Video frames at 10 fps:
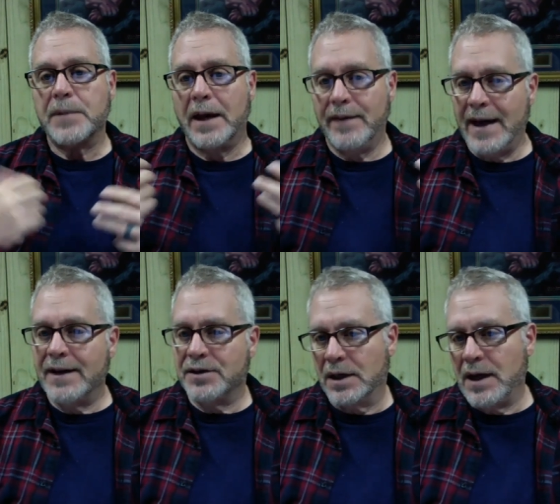And that
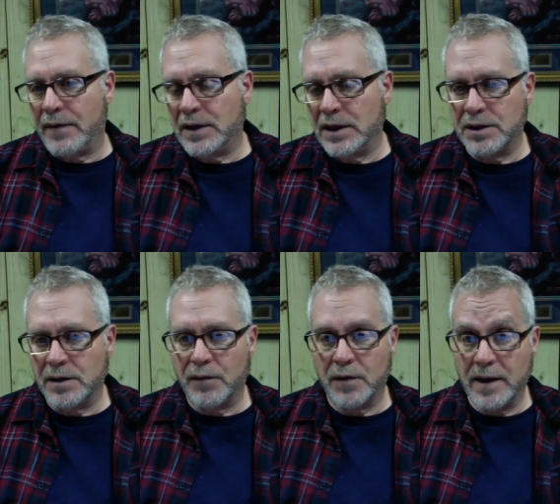is the
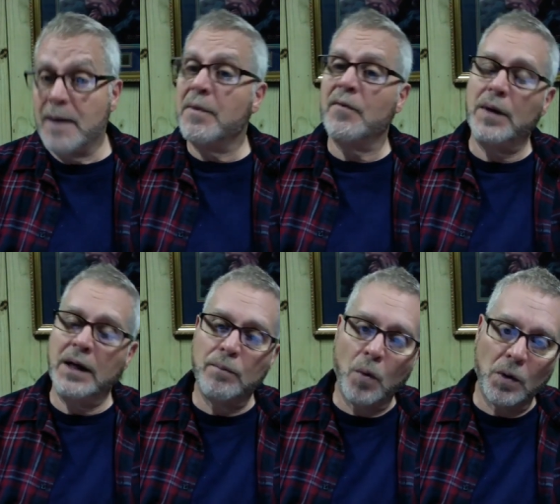definition for them of
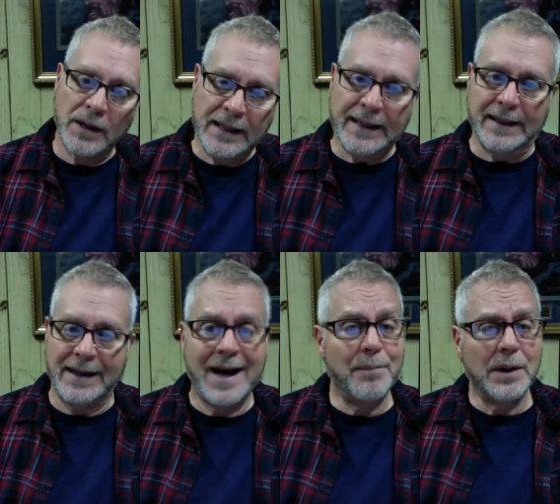being born again.
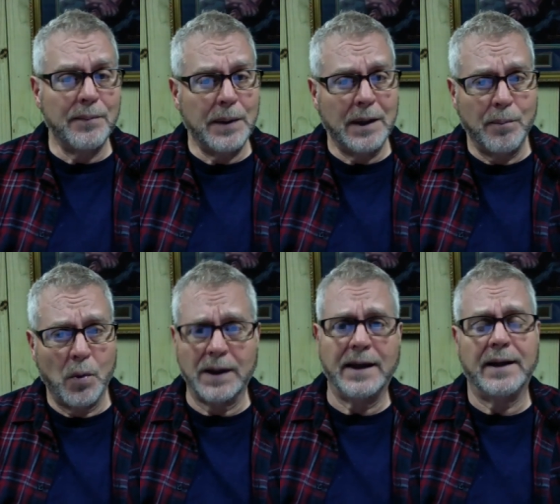Now, I believe being
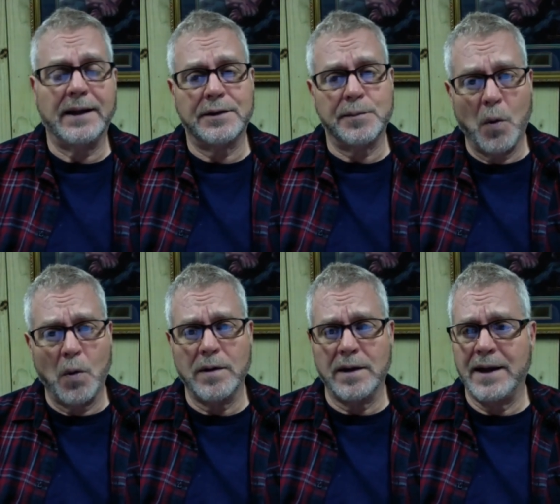born again is
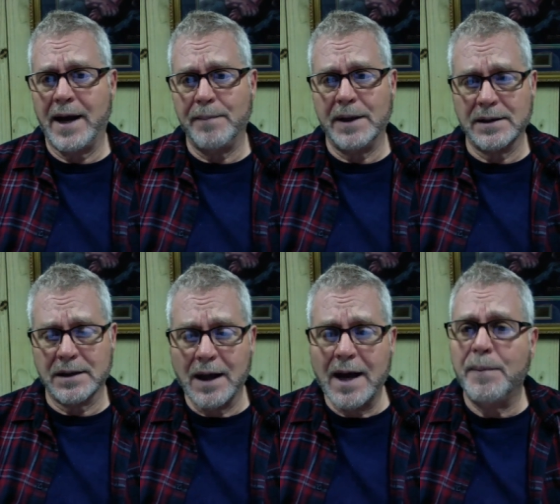more than that, because
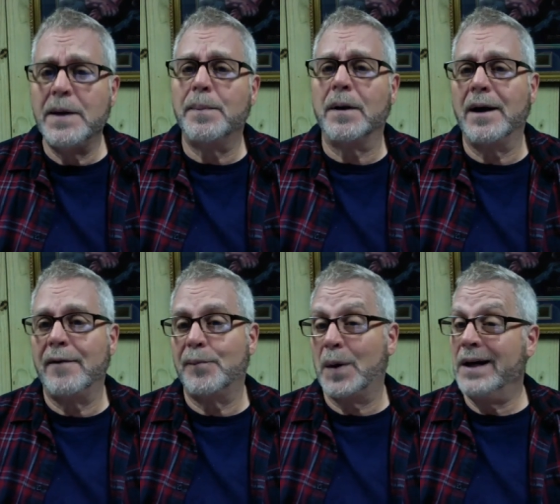a lot of people
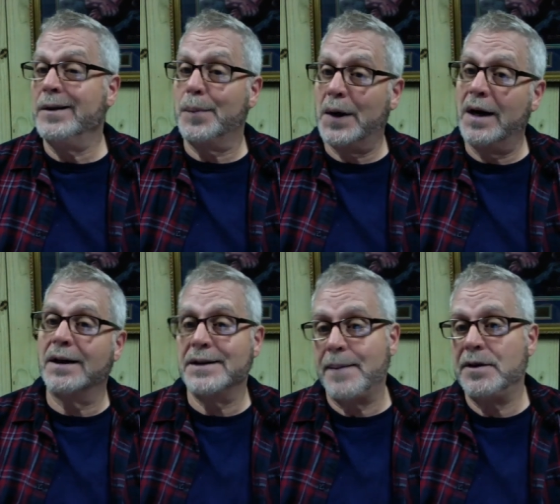have prayed the prayer,
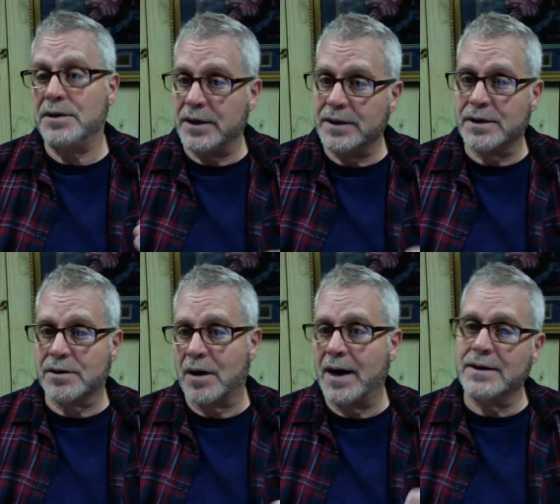accepted Jesus
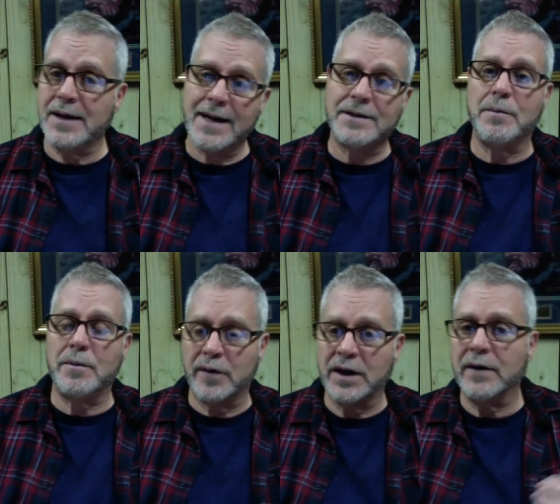Christ, asked him
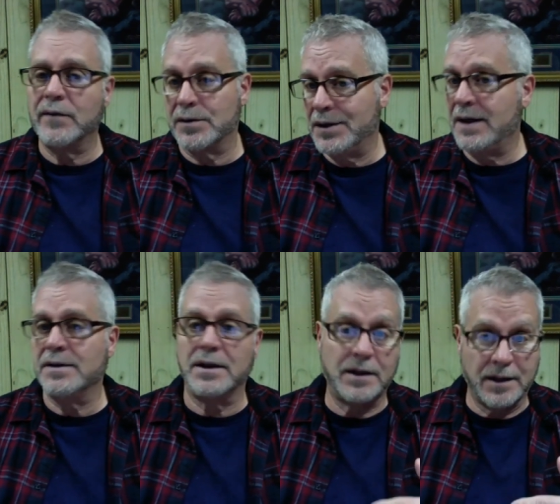to forgive their
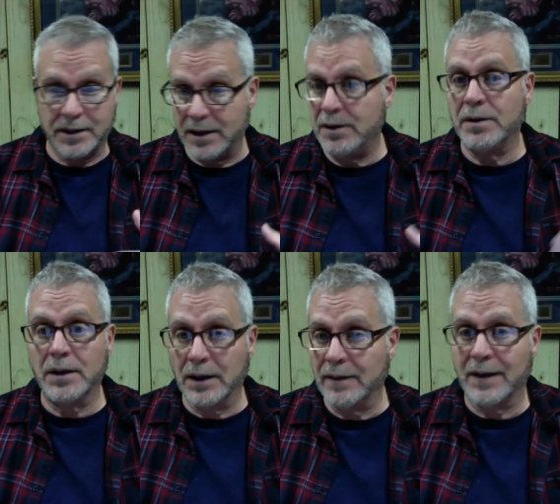sins, and continued
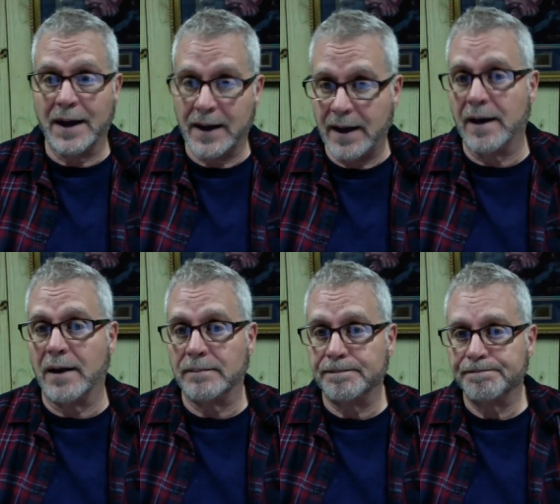to live like
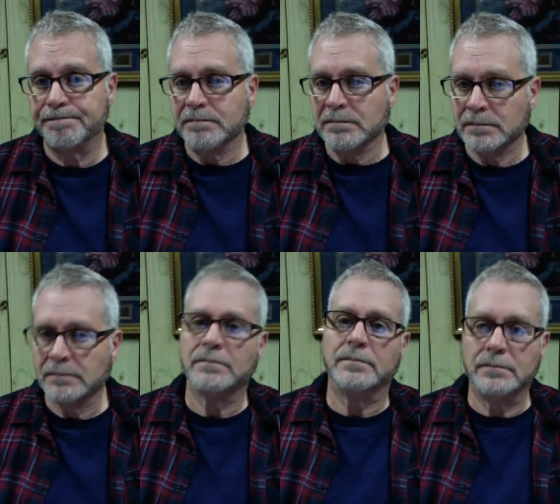hell.
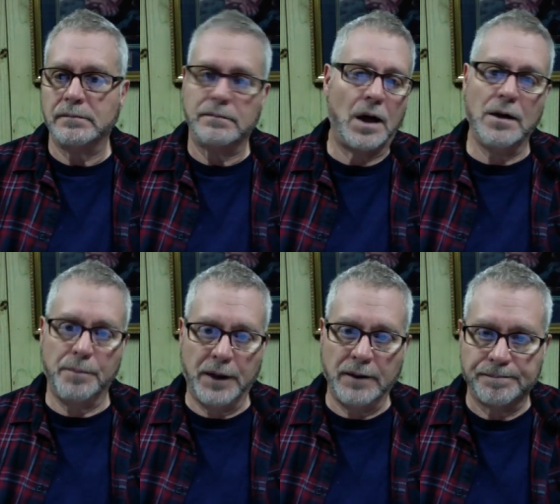
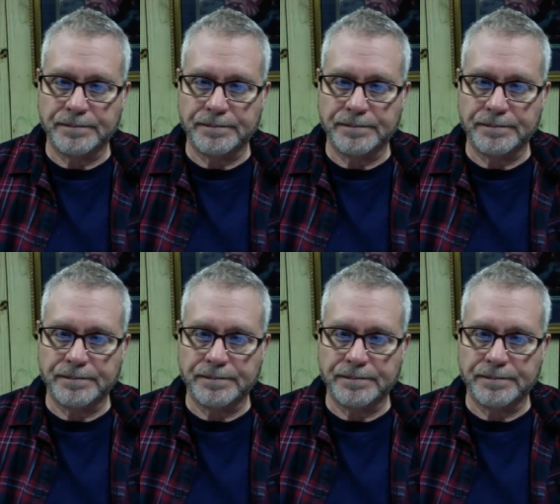Pardon me.